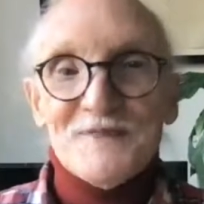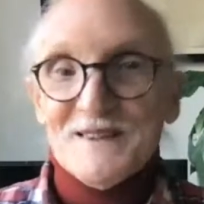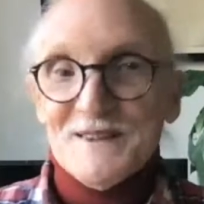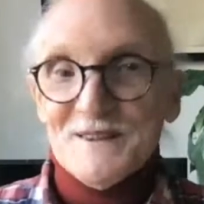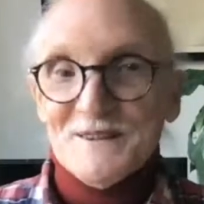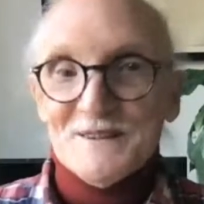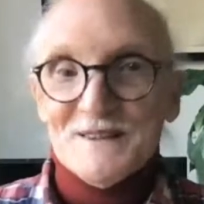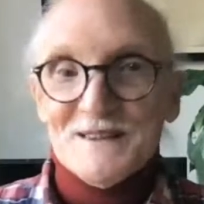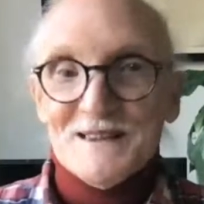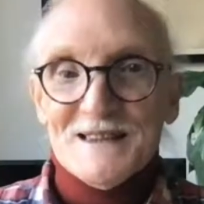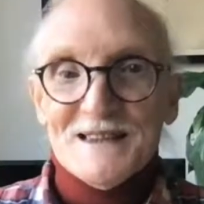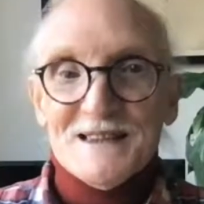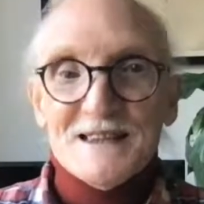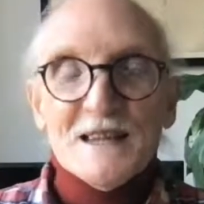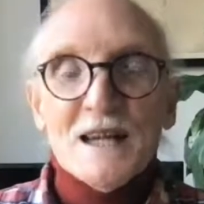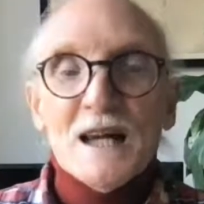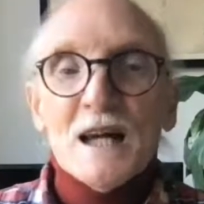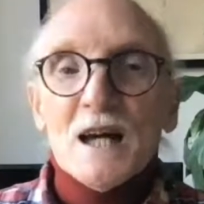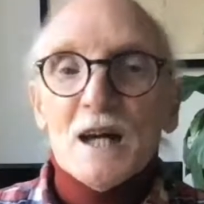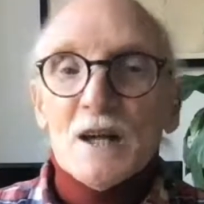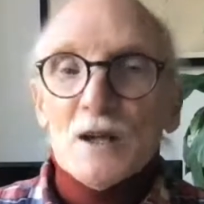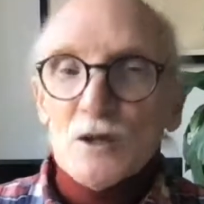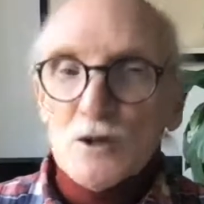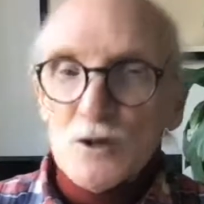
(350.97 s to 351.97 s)
Okay,
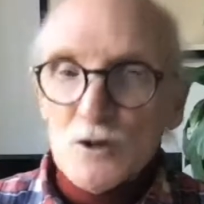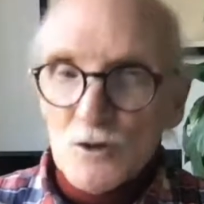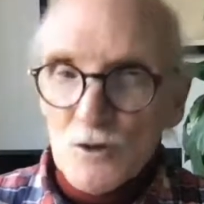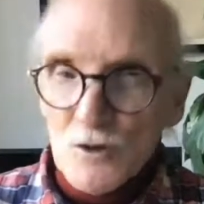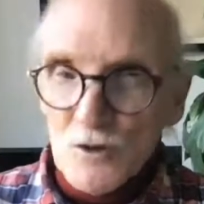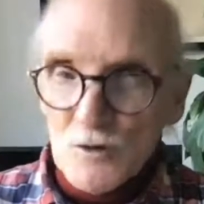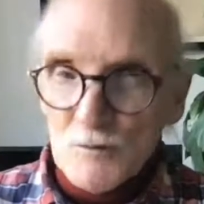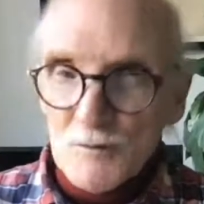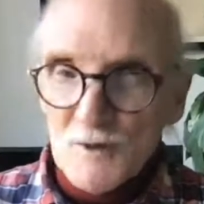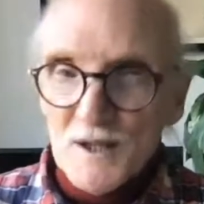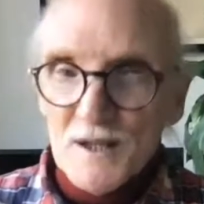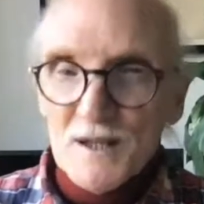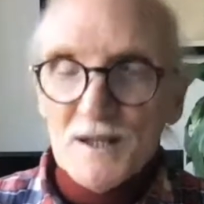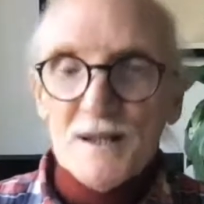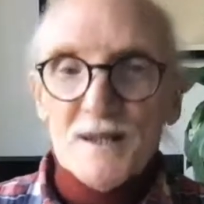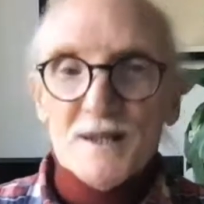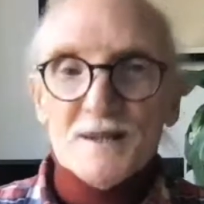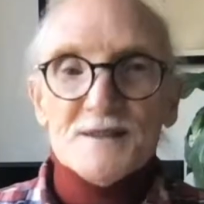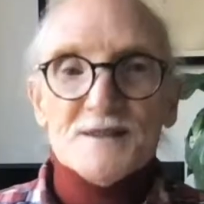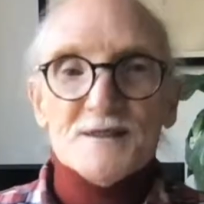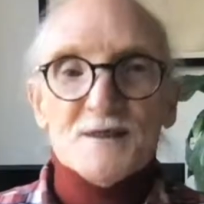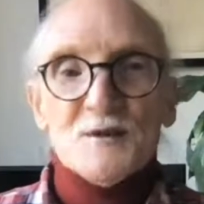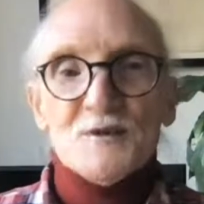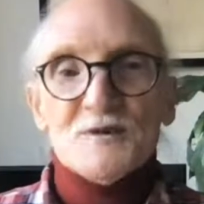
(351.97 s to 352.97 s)
normally
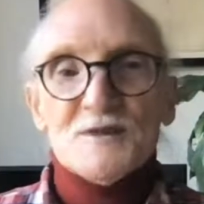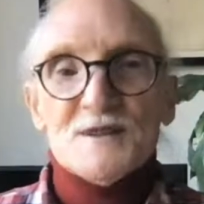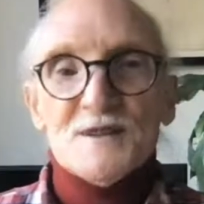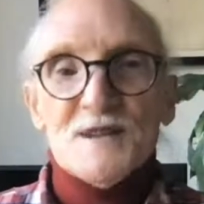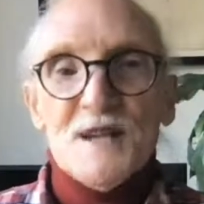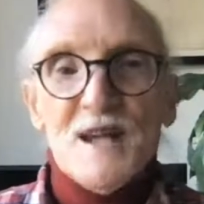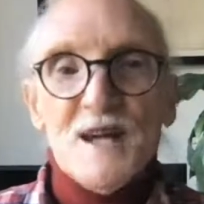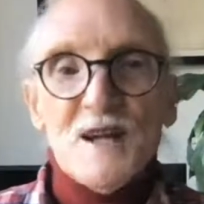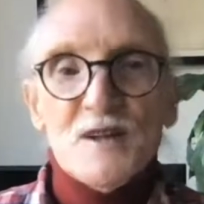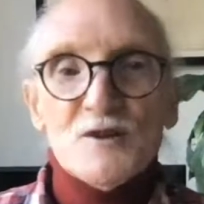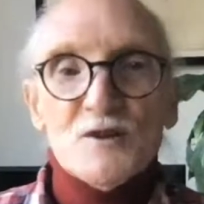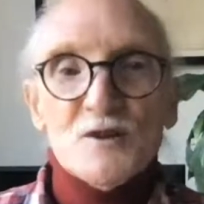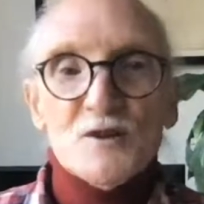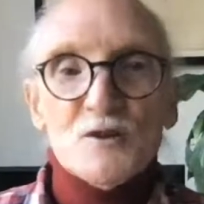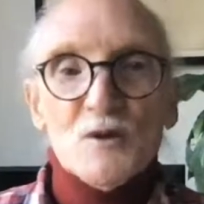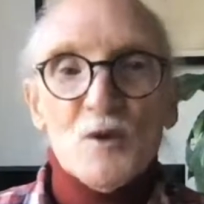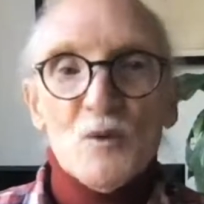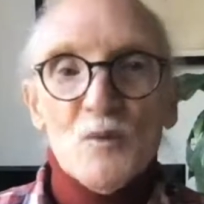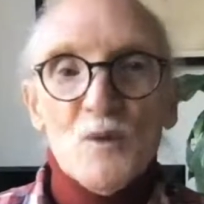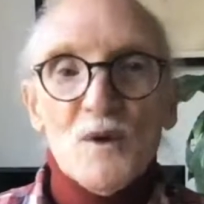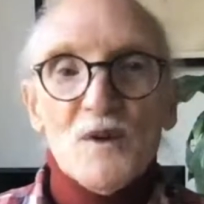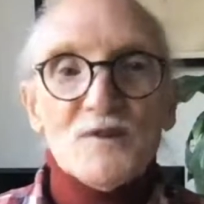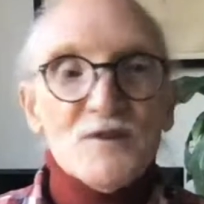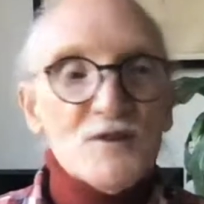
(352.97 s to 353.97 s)
associated
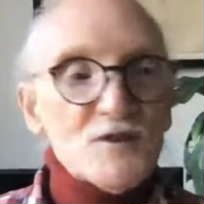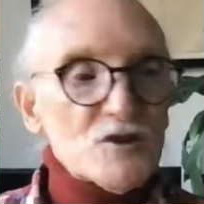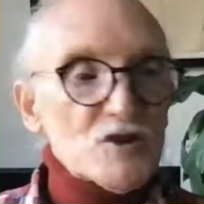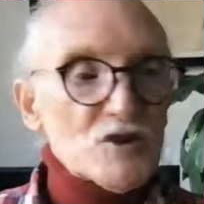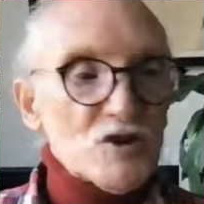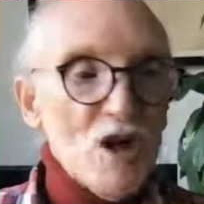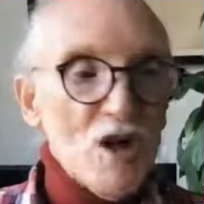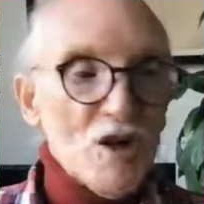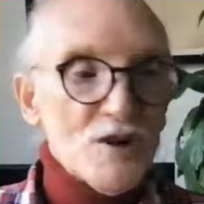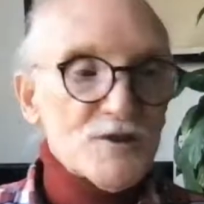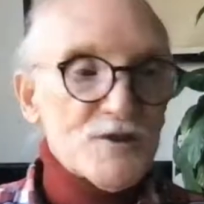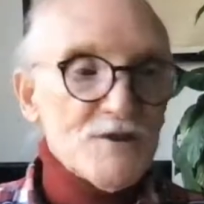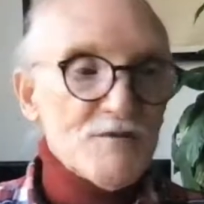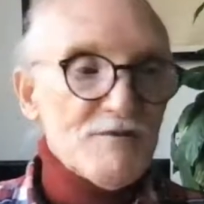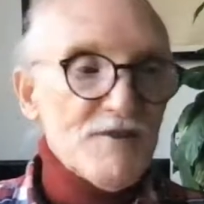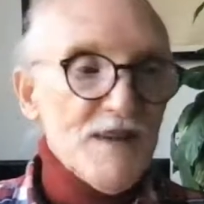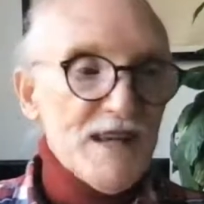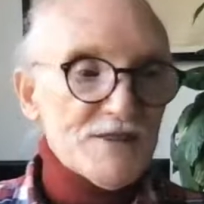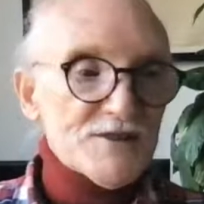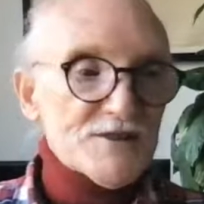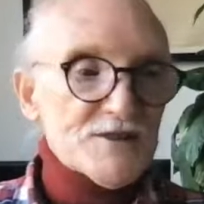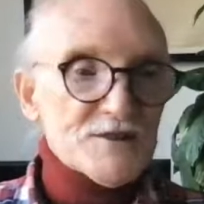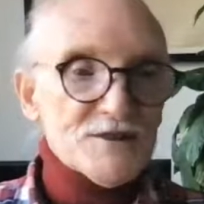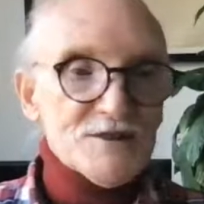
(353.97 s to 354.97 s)
with charter
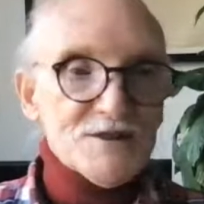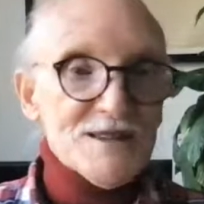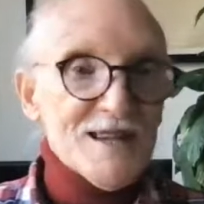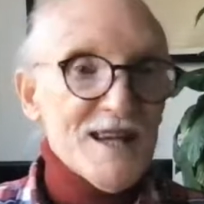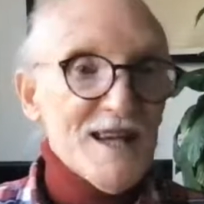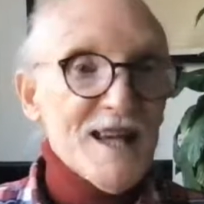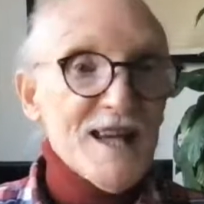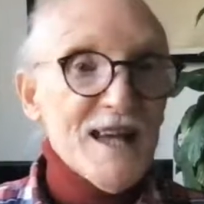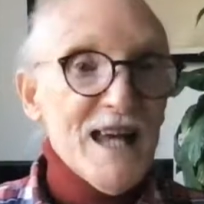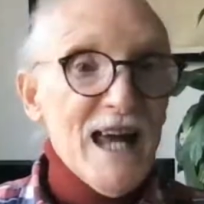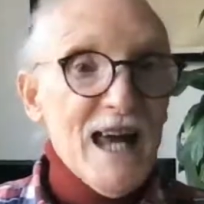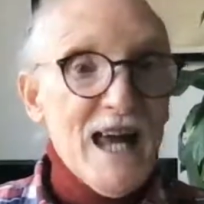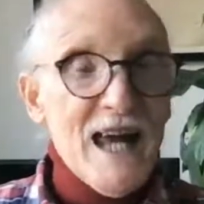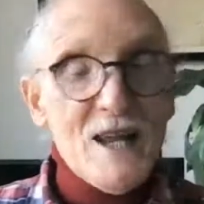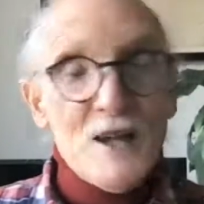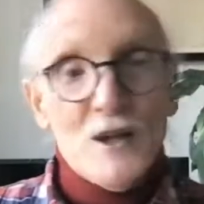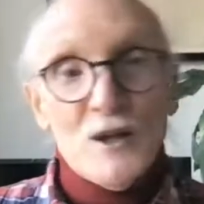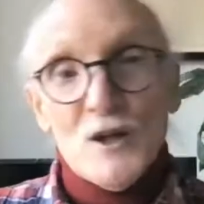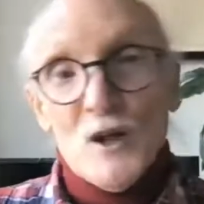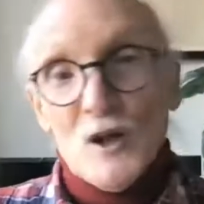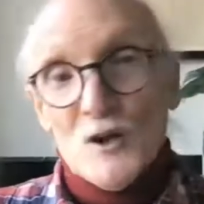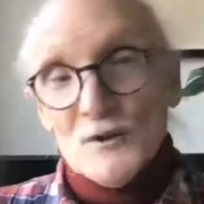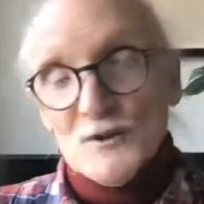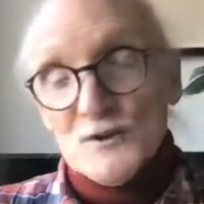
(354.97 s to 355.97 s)
vessels and
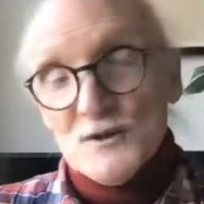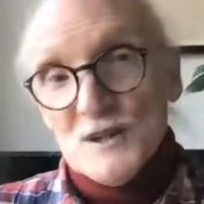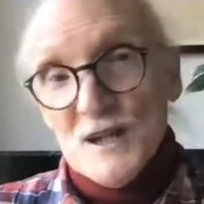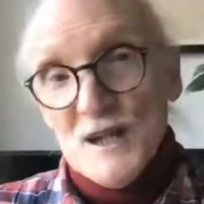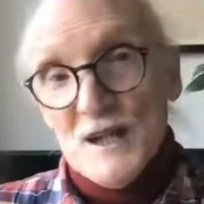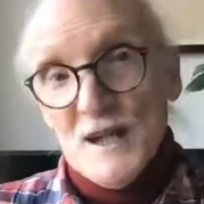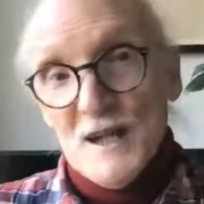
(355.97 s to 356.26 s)
not